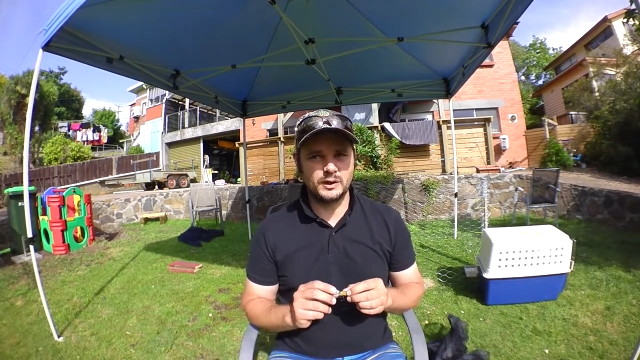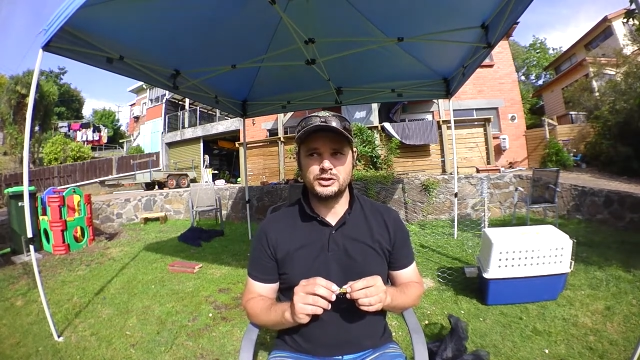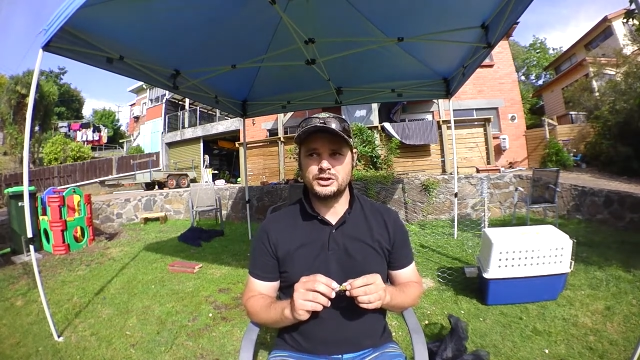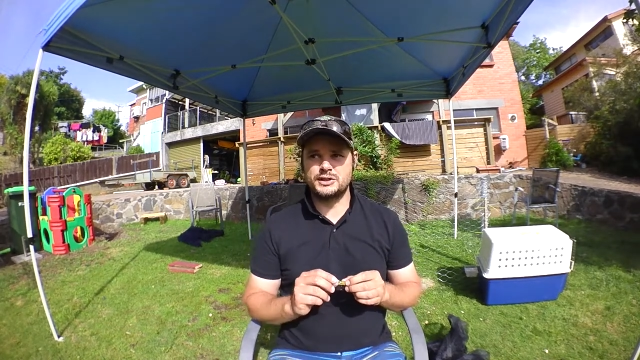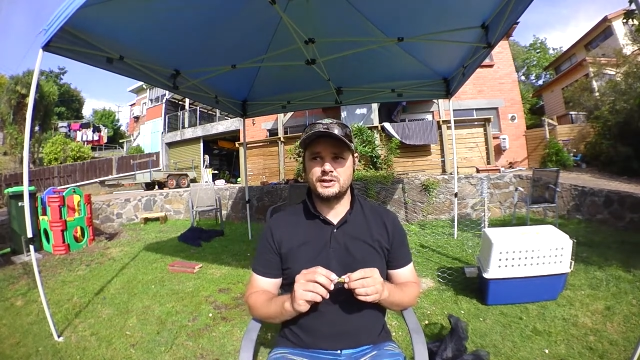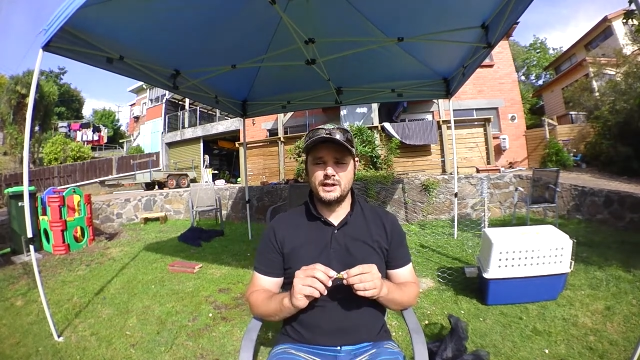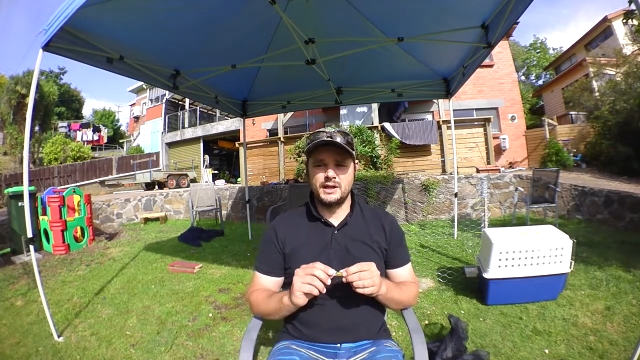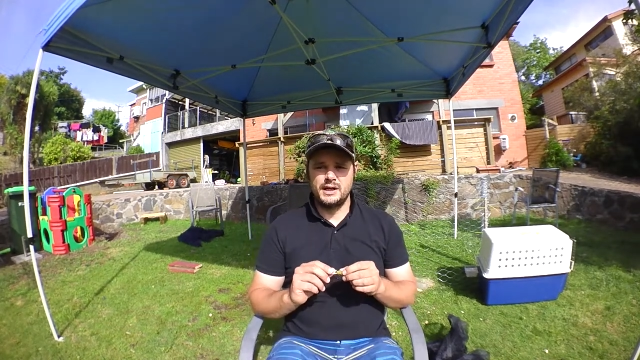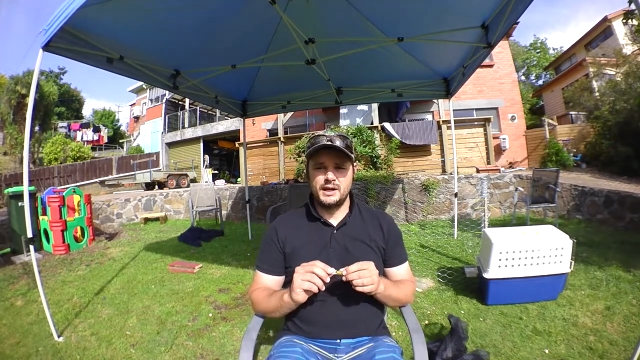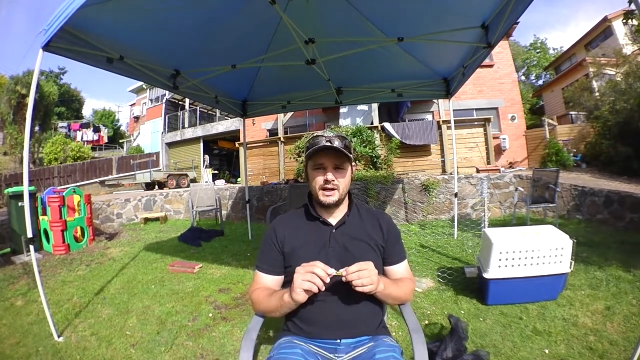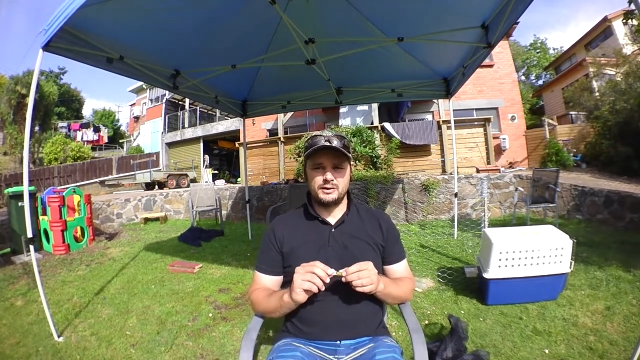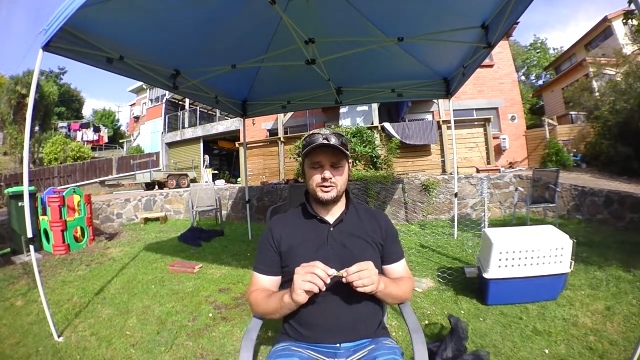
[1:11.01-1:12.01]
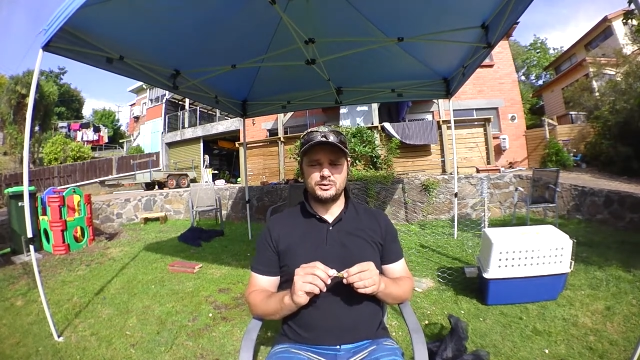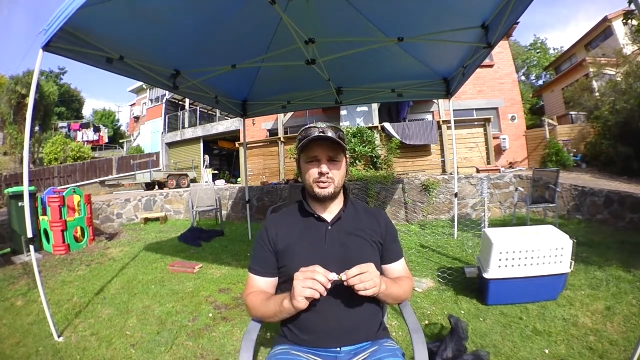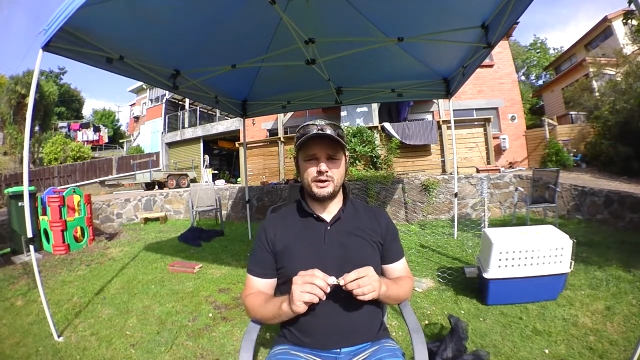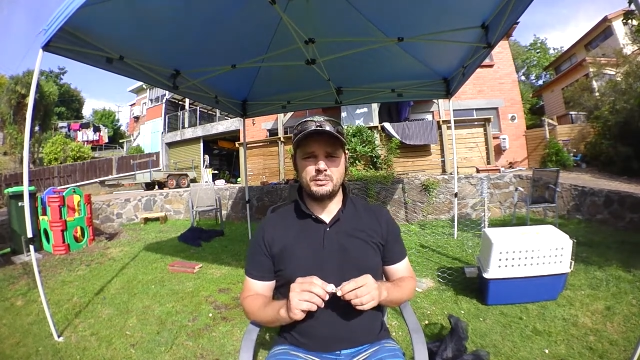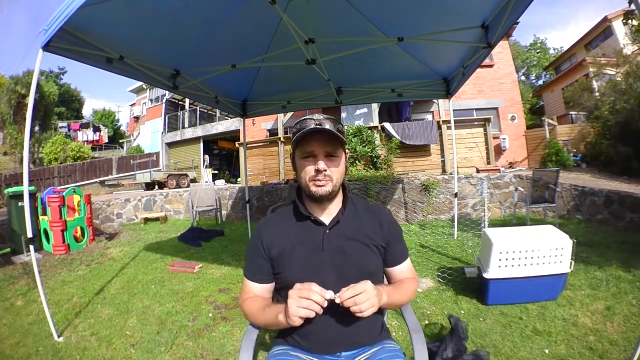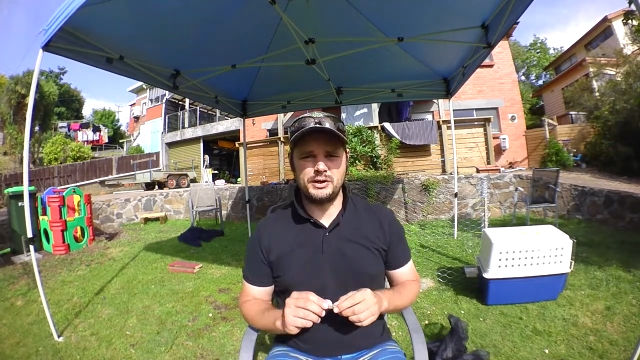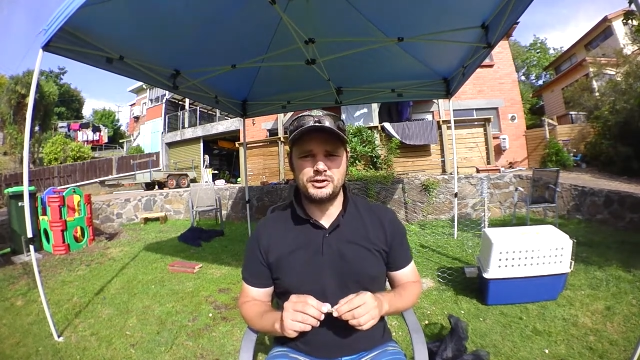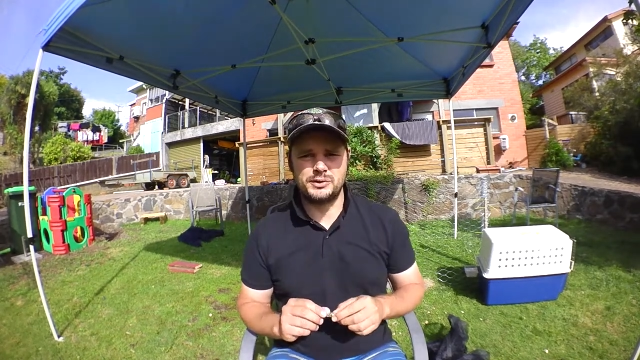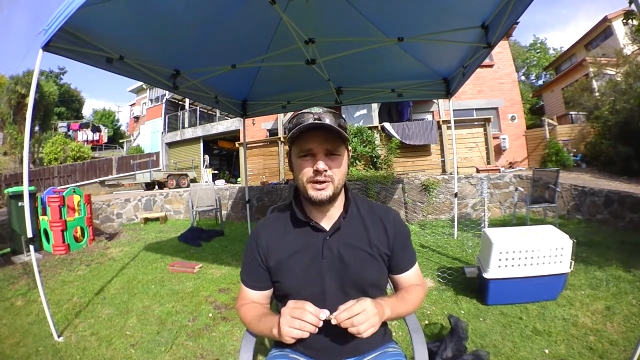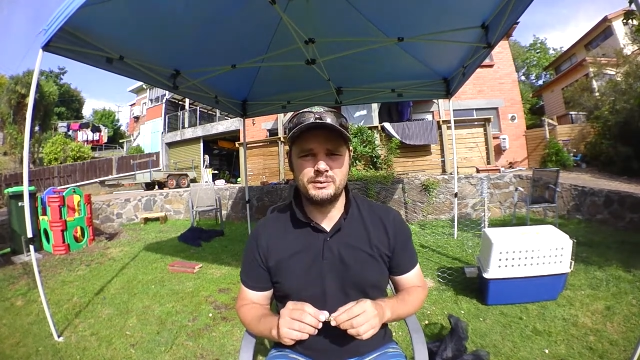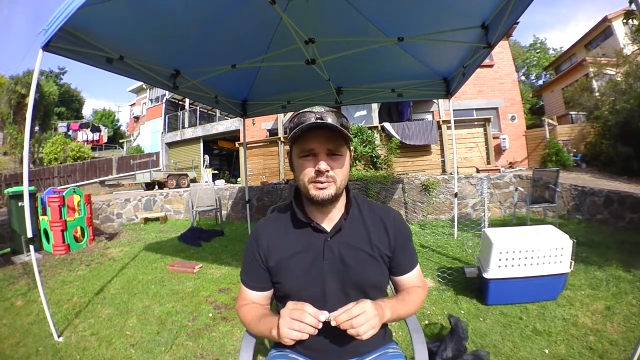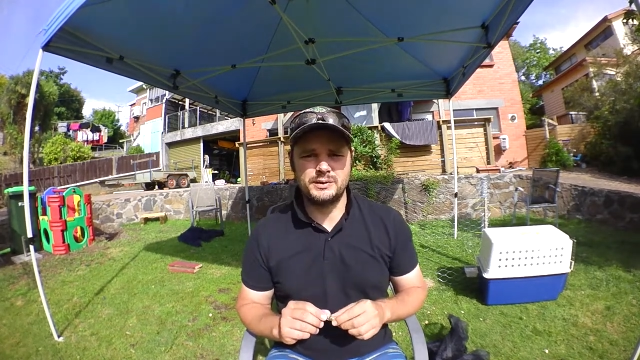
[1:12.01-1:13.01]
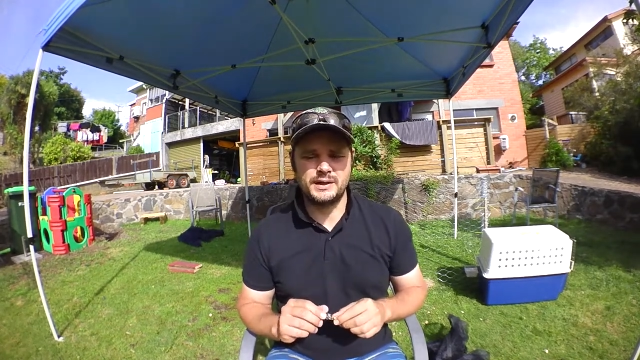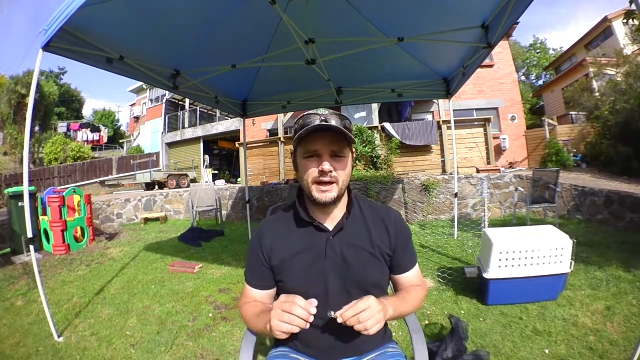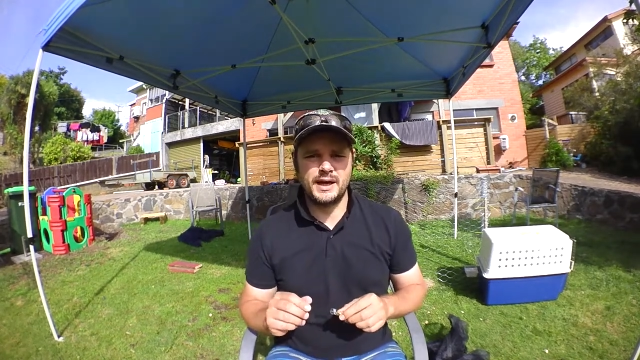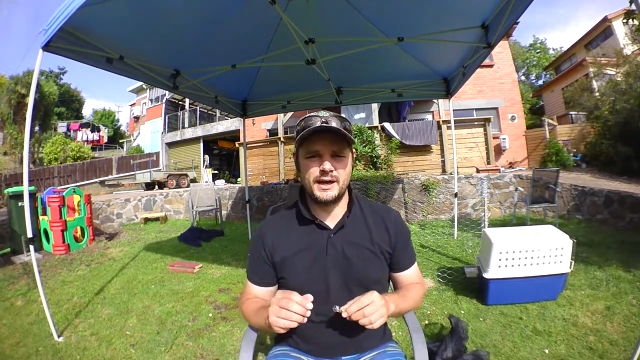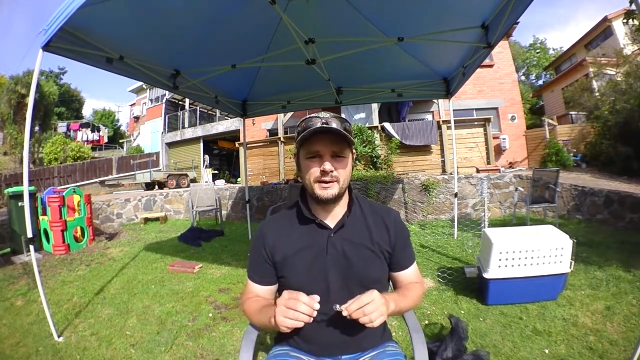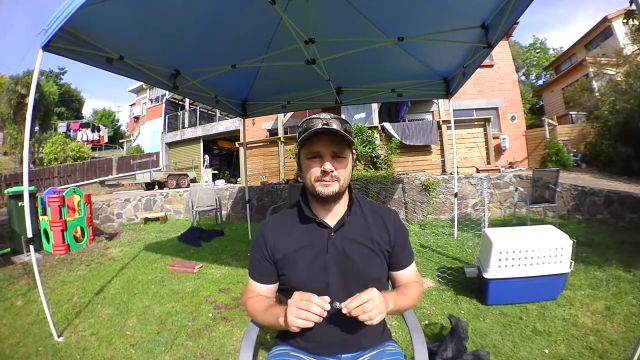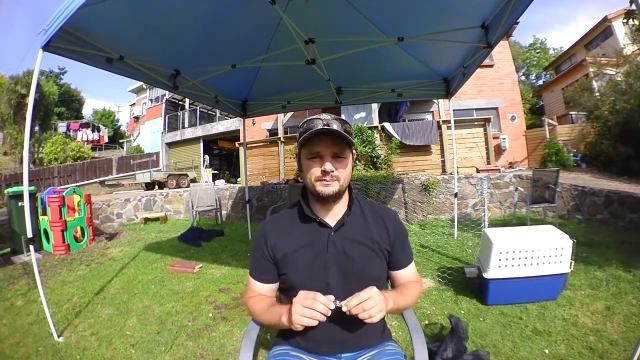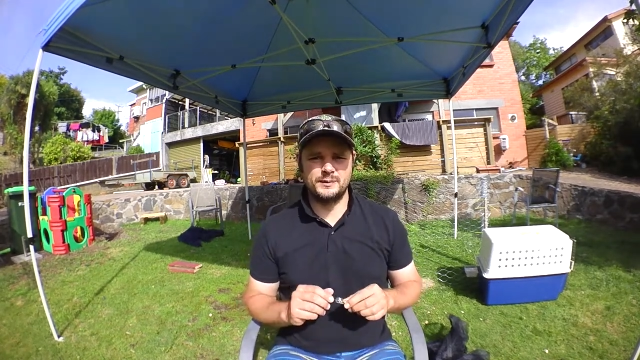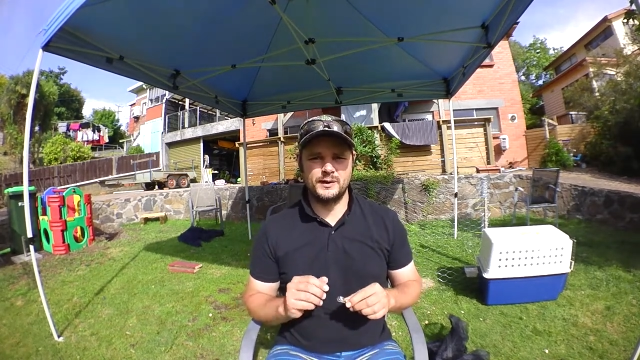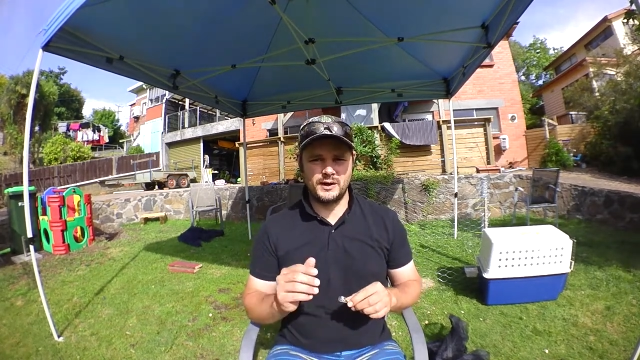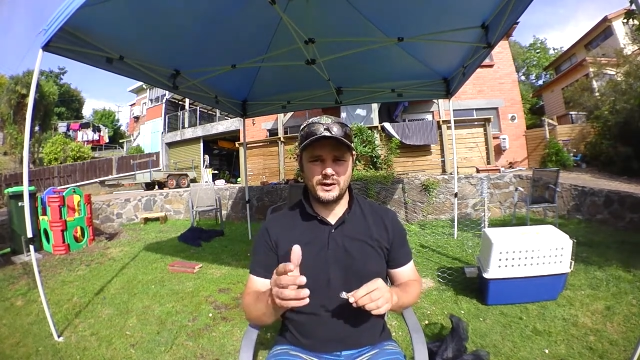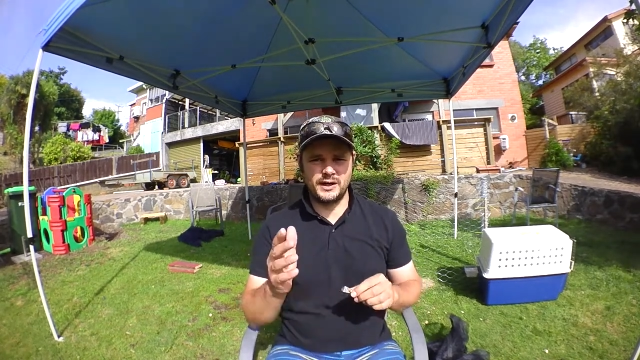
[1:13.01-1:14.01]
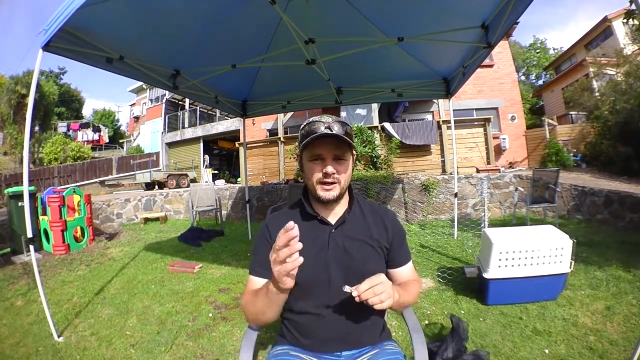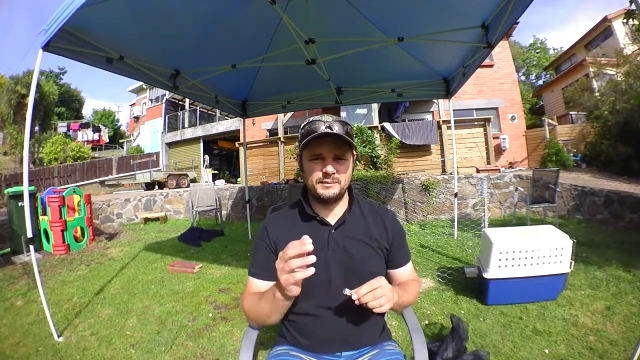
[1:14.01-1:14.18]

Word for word: I just I'll just bring a picture up. Um, there